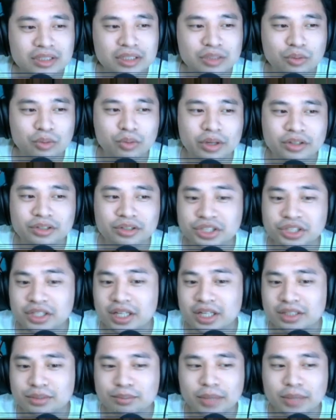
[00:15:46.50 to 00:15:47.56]
whether she
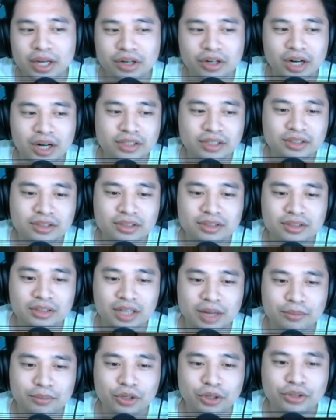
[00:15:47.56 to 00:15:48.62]
gets better as
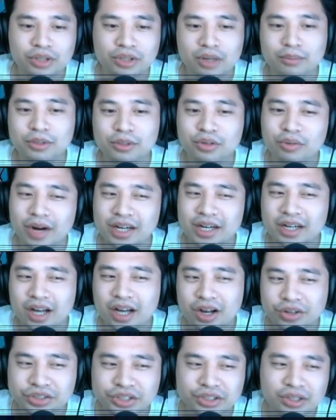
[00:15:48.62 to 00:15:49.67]
time goes on, but right
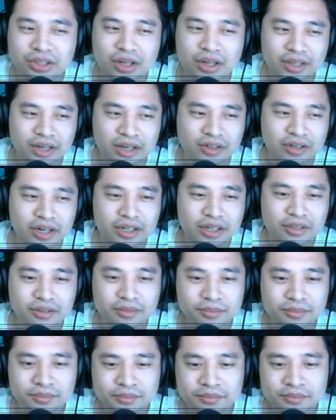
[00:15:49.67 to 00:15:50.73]
now she's not that great.
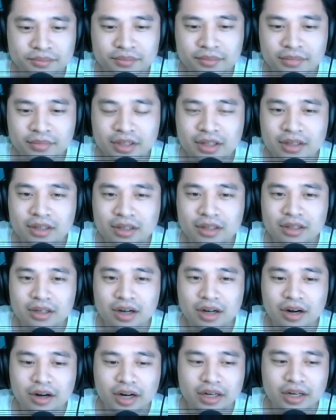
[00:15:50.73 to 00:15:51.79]

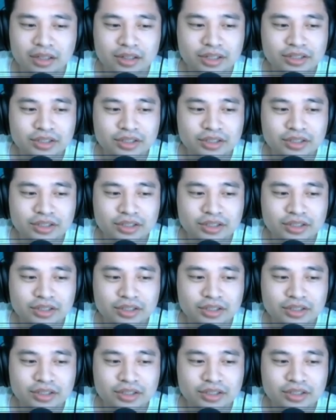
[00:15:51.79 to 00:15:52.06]
Alright, let's